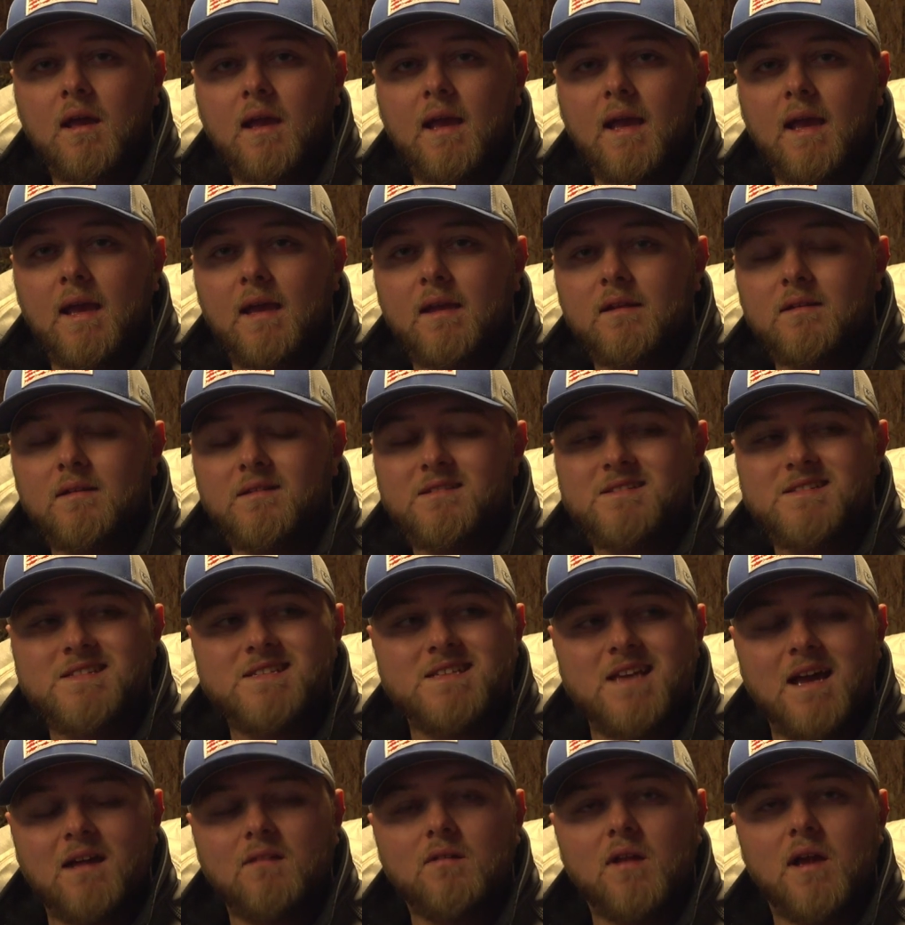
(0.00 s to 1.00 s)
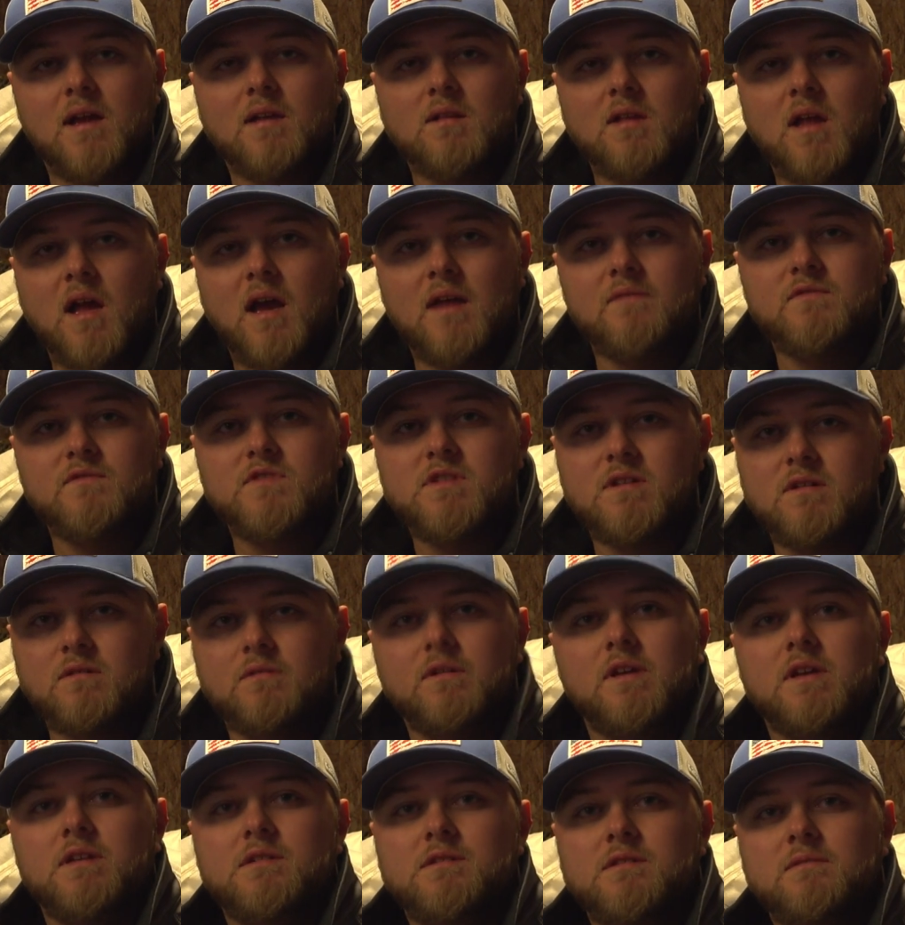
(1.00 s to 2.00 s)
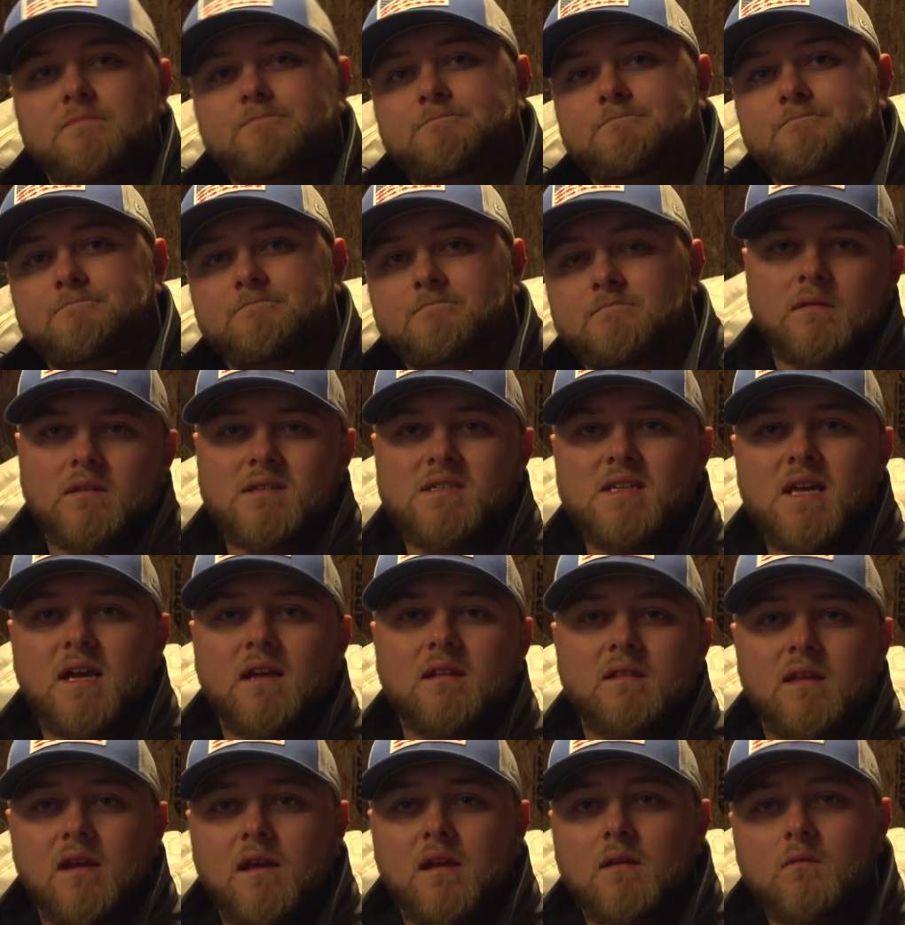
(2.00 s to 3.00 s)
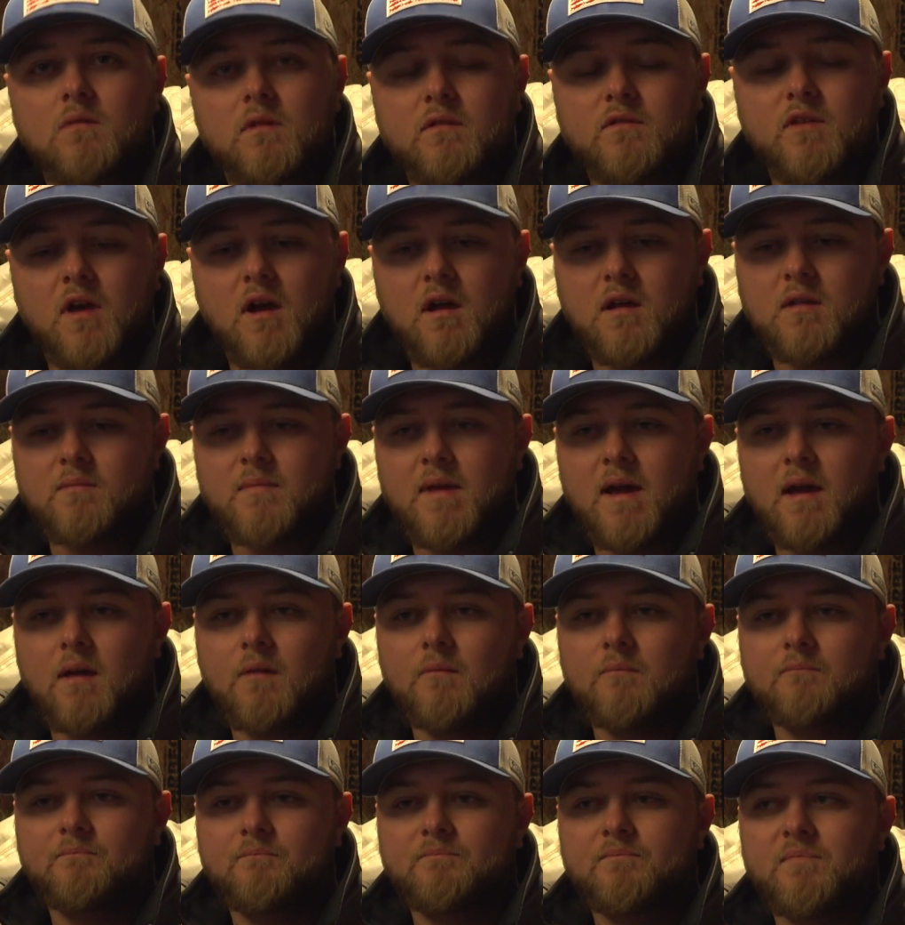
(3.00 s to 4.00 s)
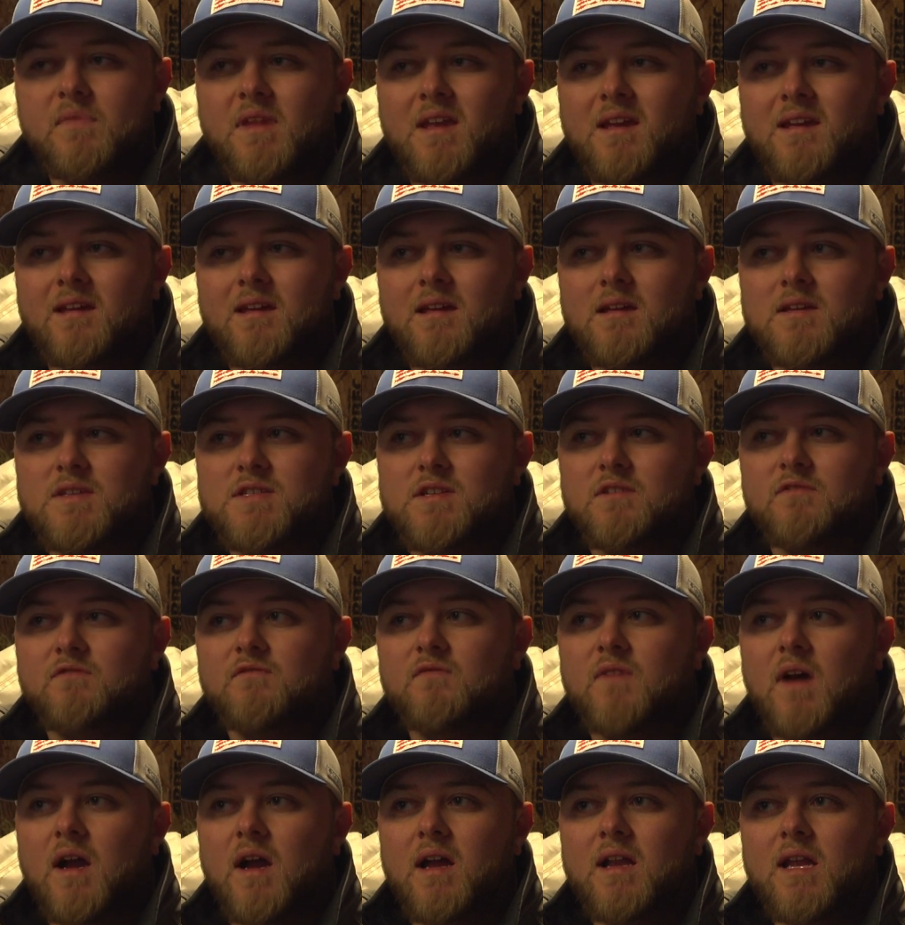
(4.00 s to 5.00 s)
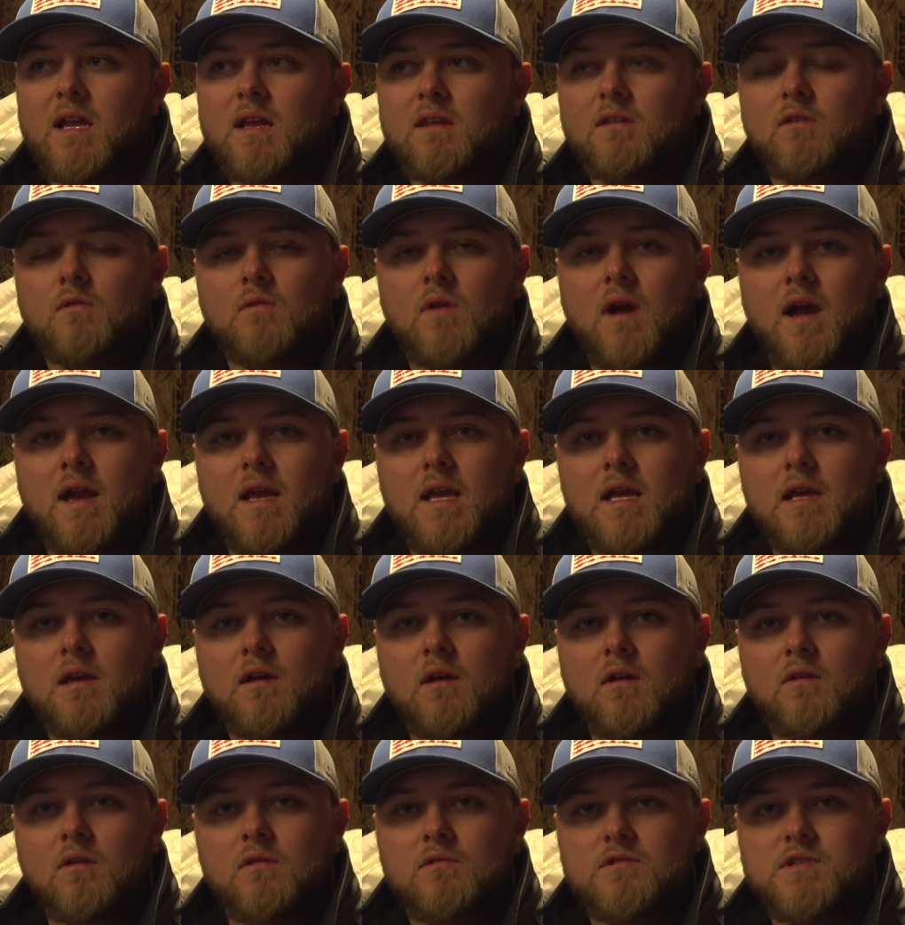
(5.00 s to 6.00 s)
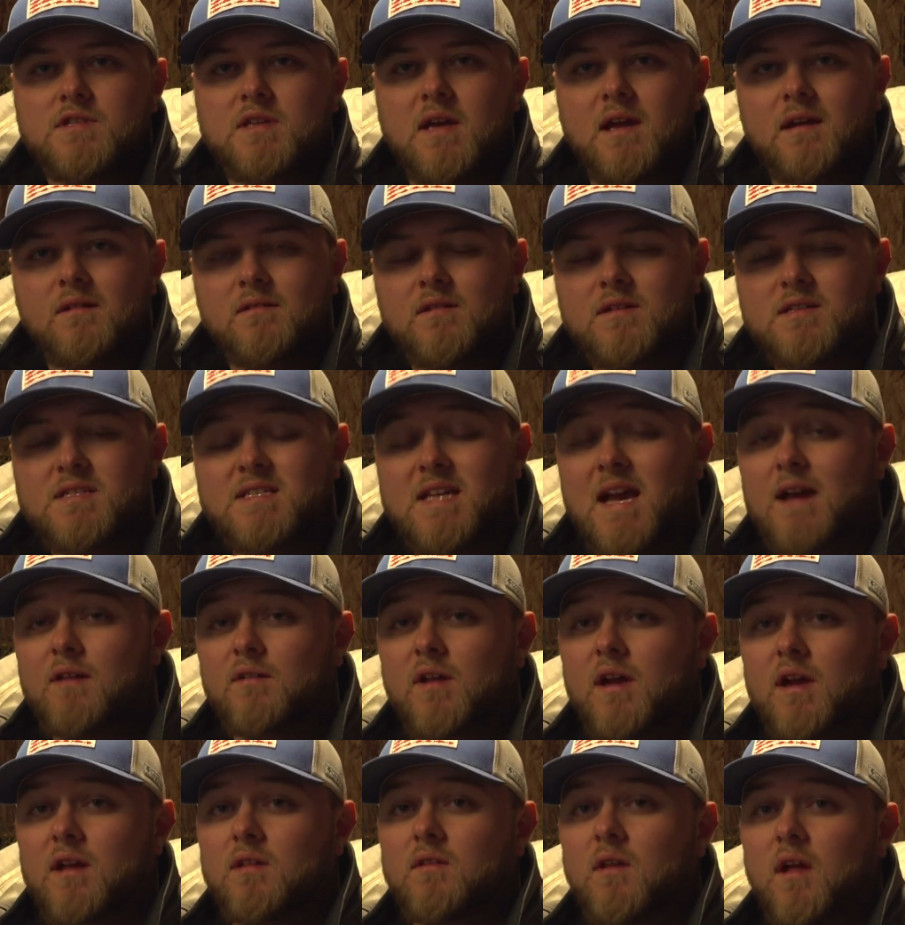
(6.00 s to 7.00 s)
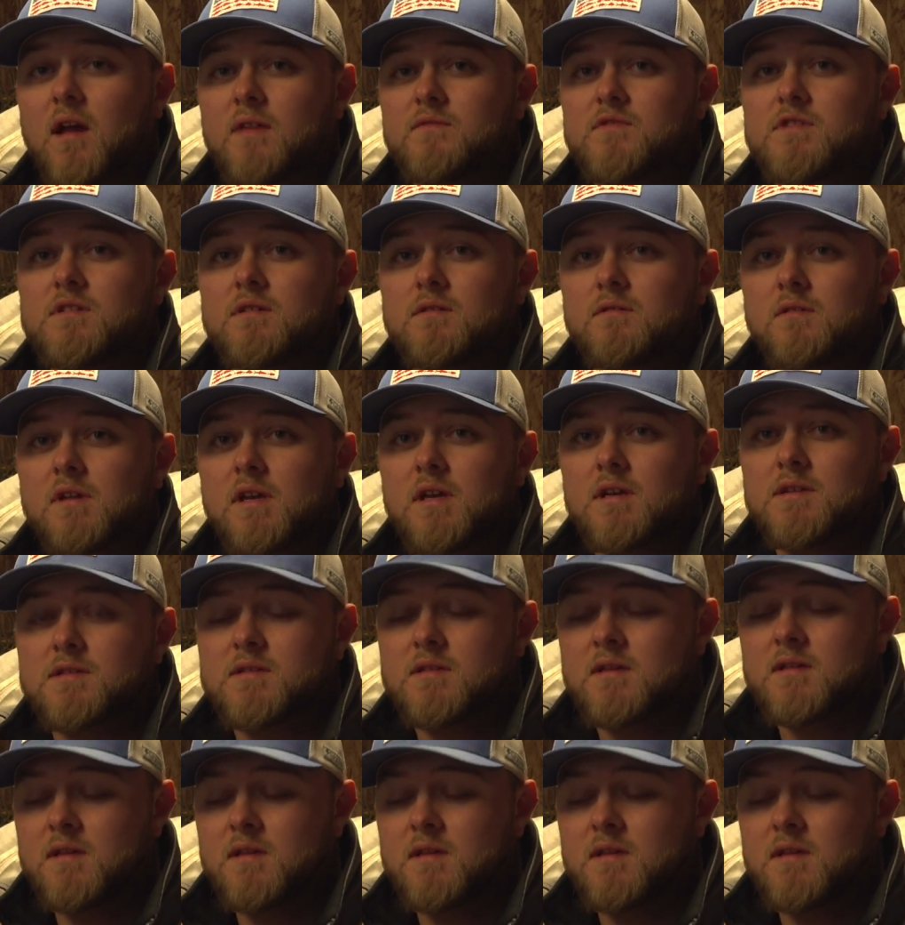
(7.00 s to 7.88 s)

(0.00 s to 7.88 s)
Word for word: and sound like live snow geese. The second thing I want to talk about is finding the right e-caller sound to sound like live snow geese.